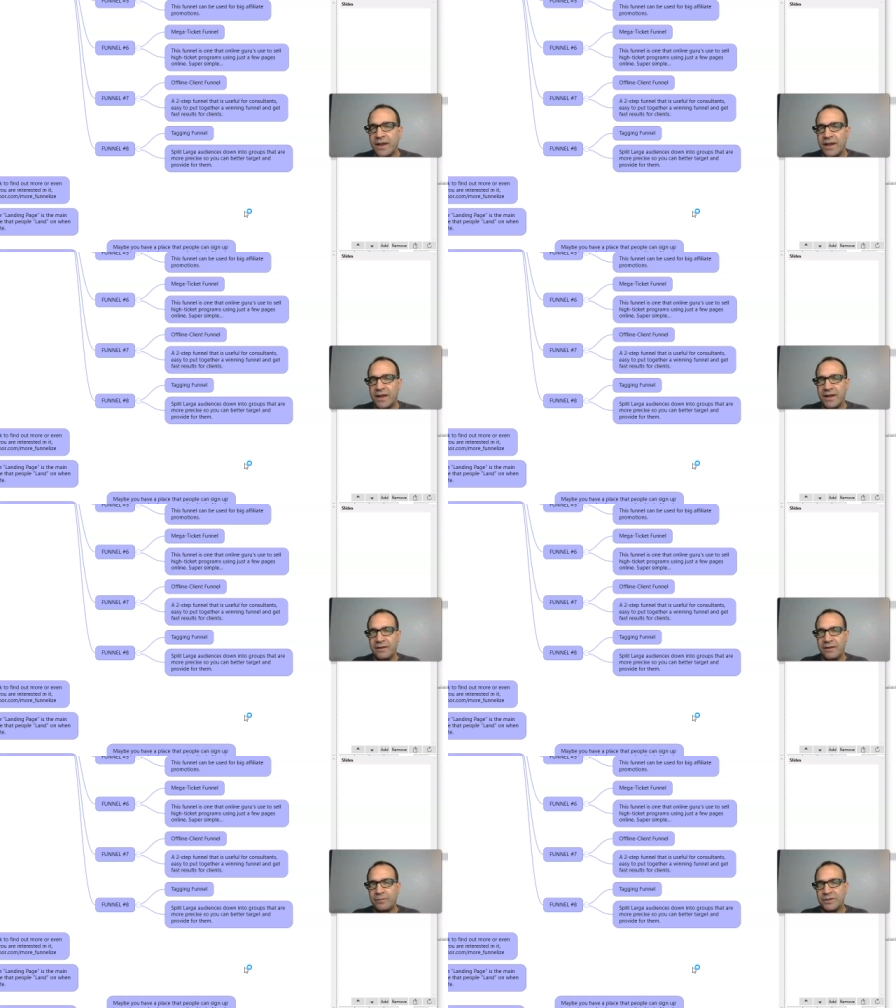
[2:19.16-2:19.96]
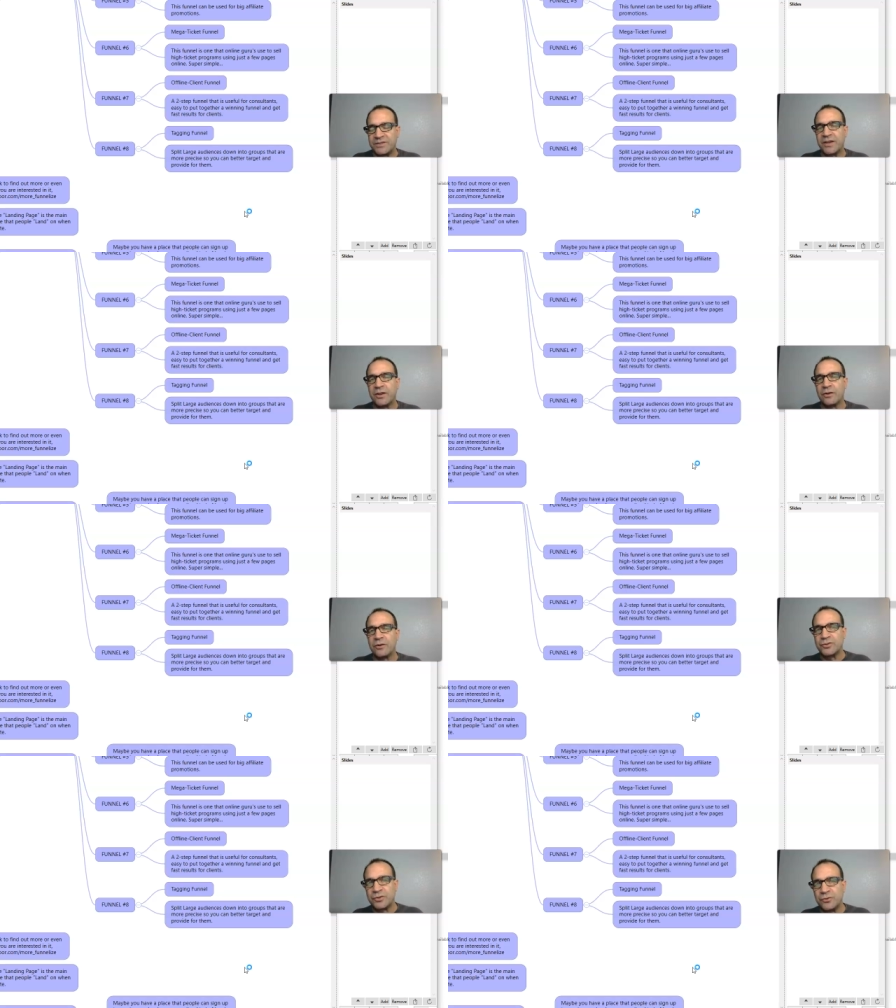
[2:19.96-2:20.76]
a
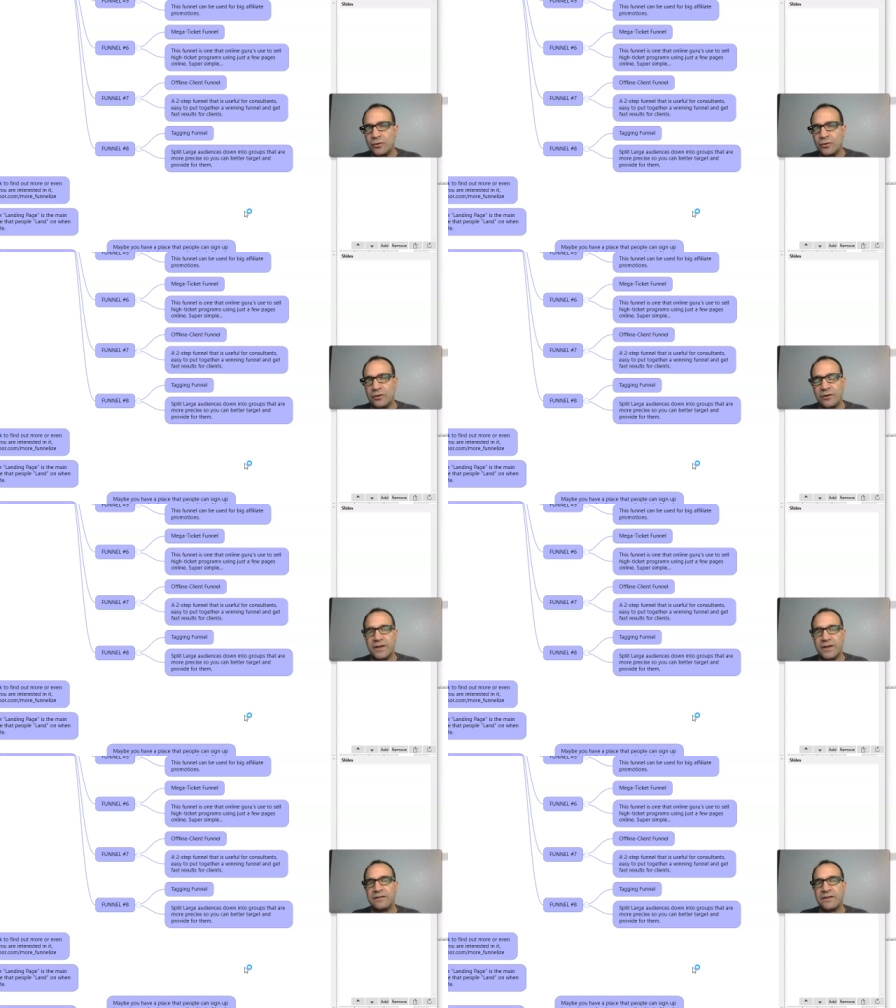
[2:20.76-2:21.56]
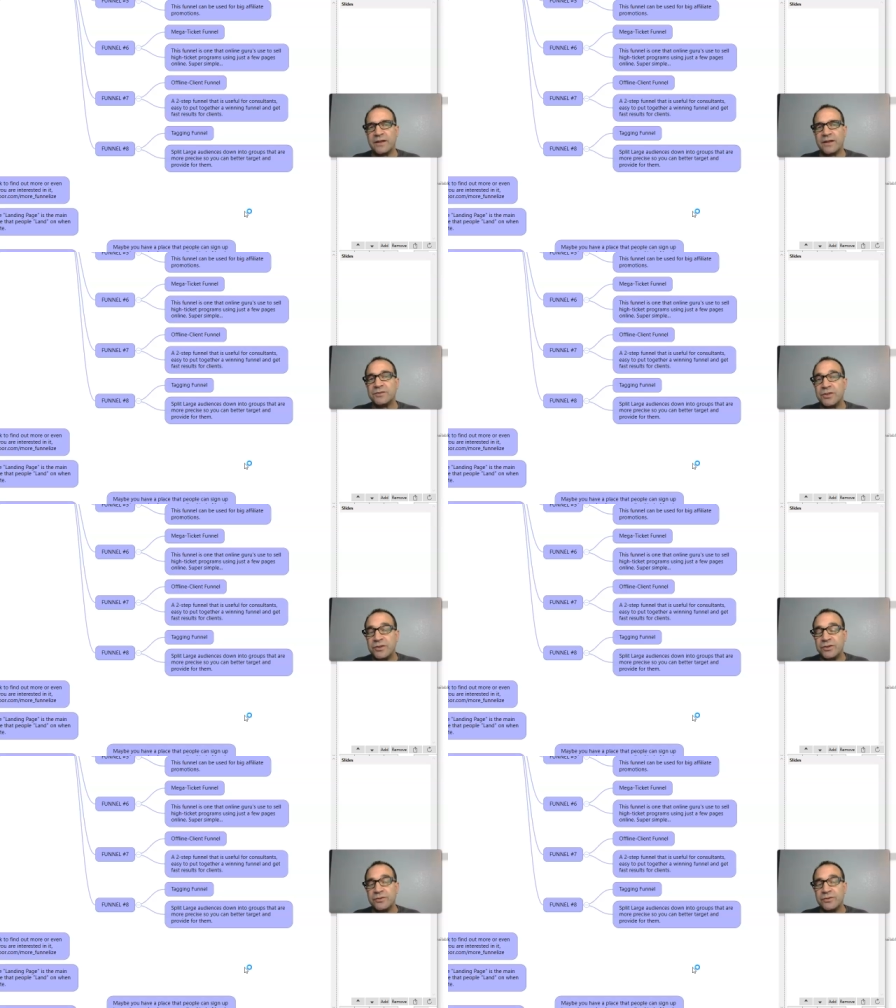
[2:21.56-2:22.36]
particular tool or anything to
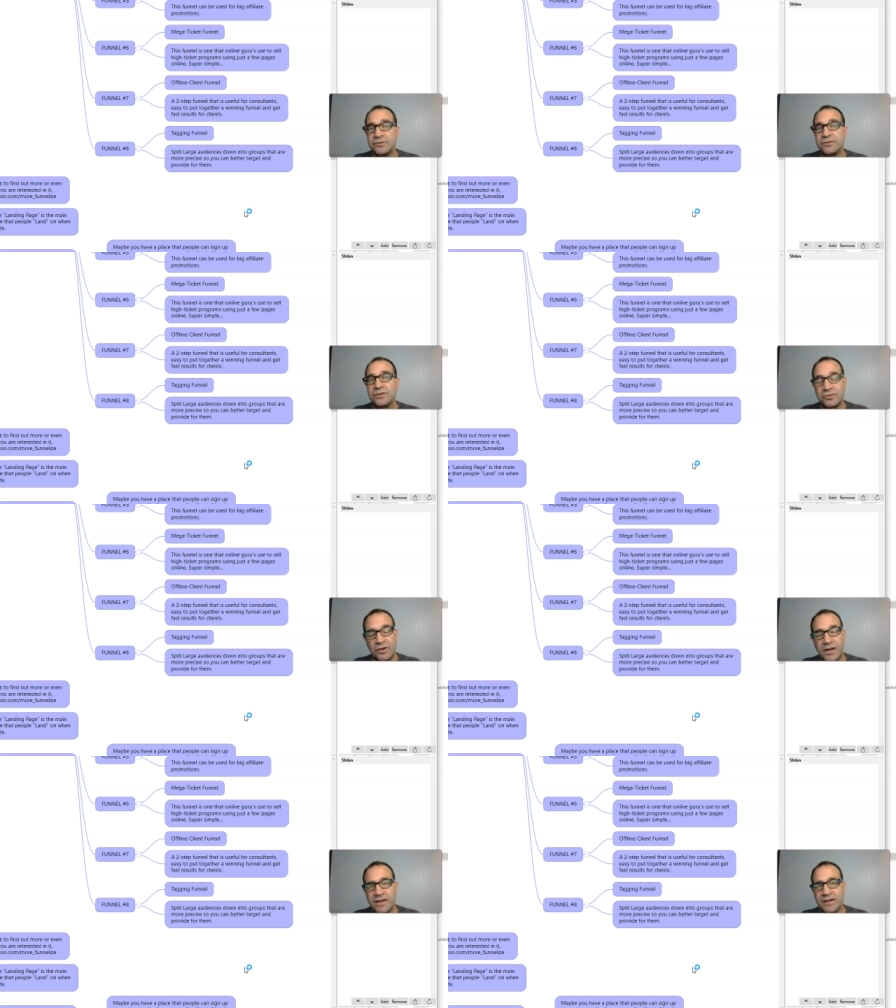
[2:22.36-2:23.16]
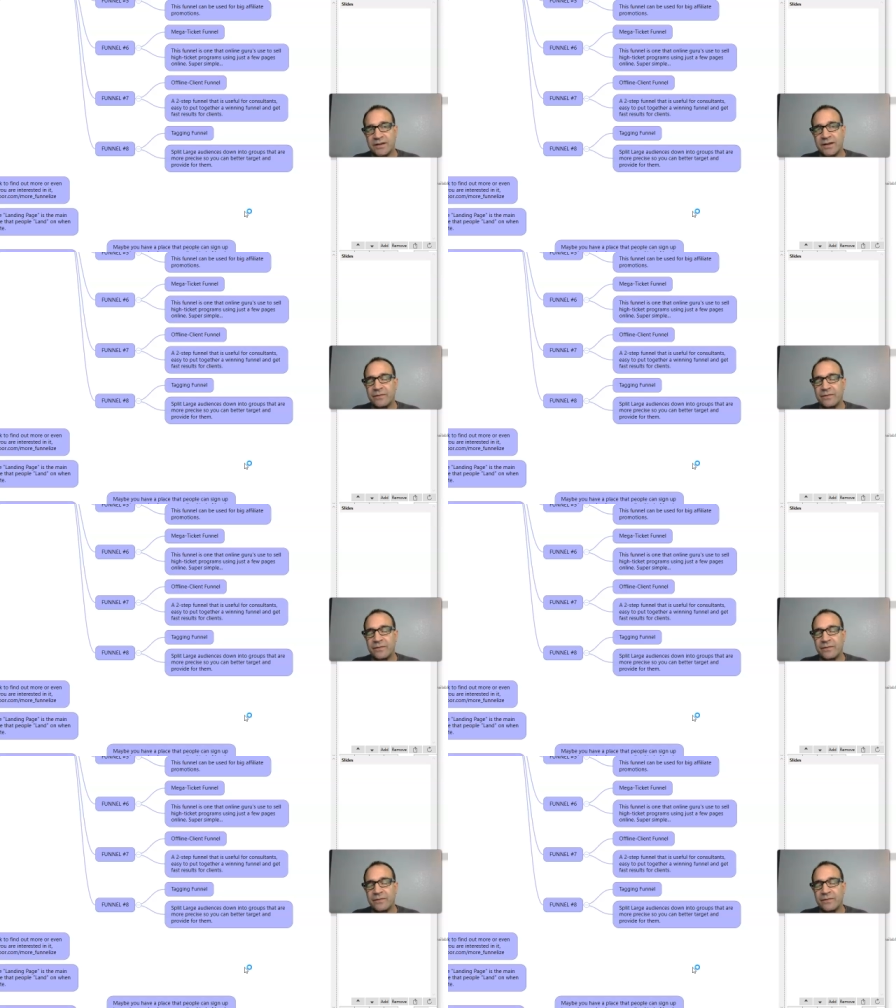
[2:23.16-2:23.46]
use the training.